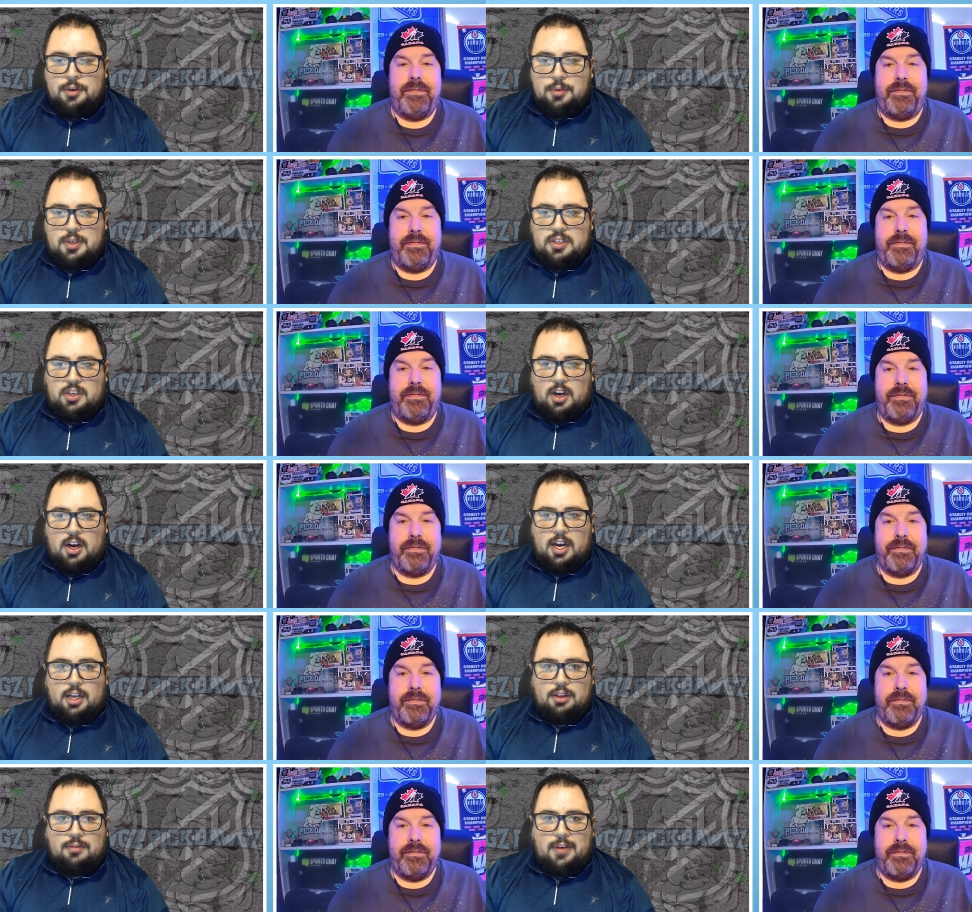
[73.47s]
Speaker 1: we
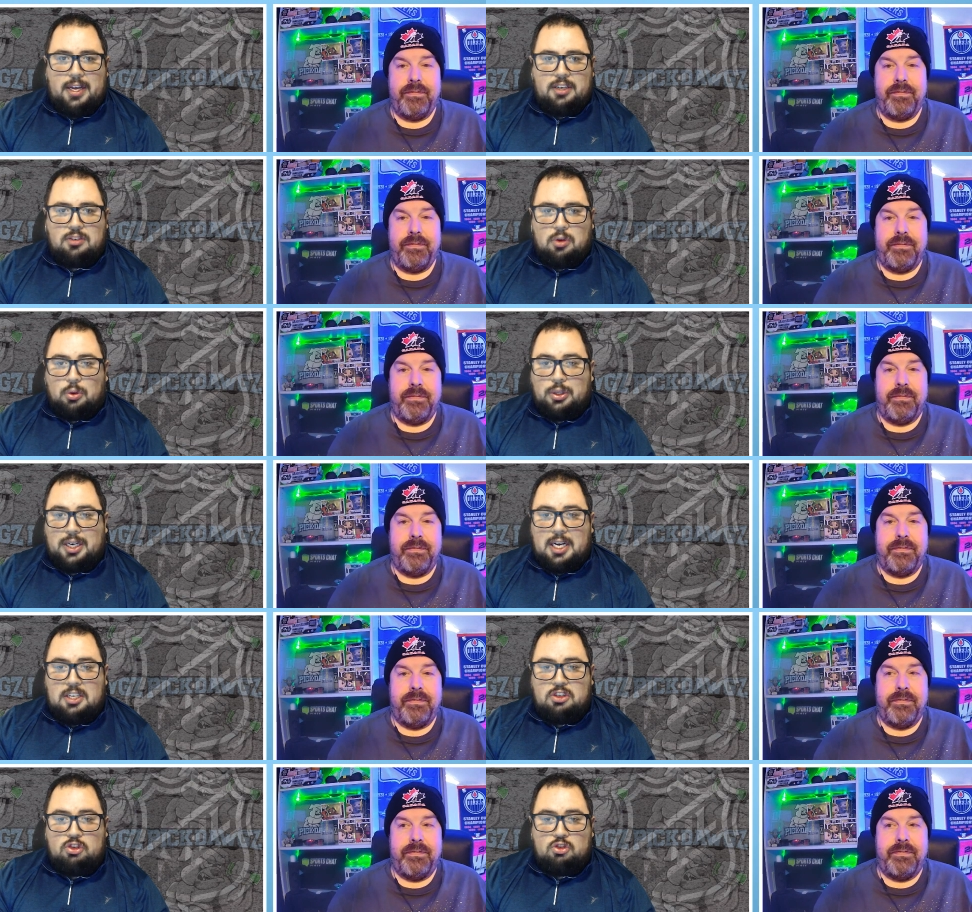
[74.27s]
saw how the Vegas Golden
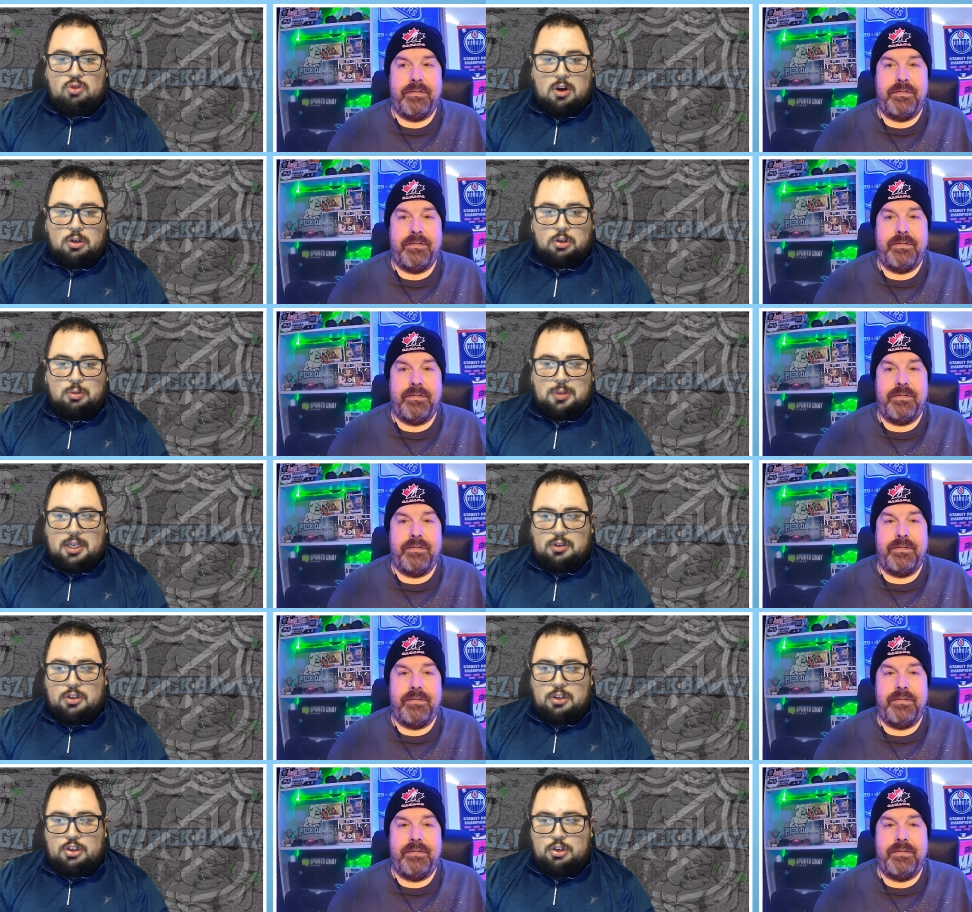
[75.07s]
Knights struggled
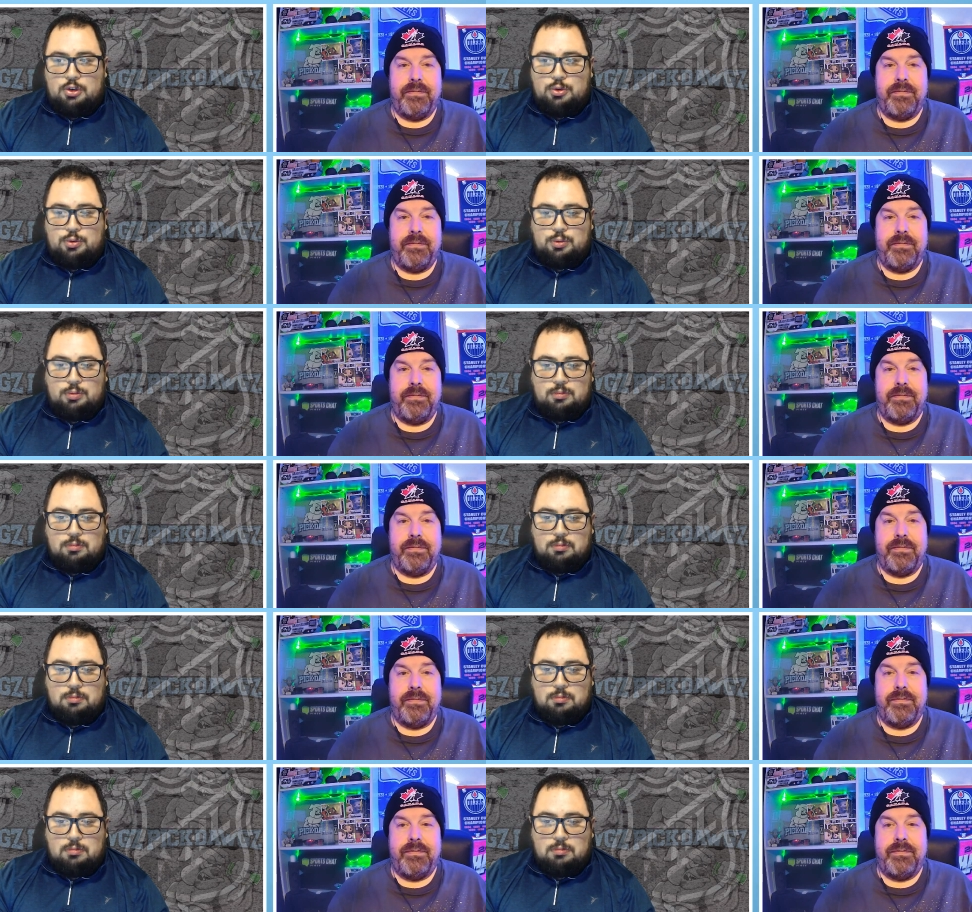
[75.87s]
without the two,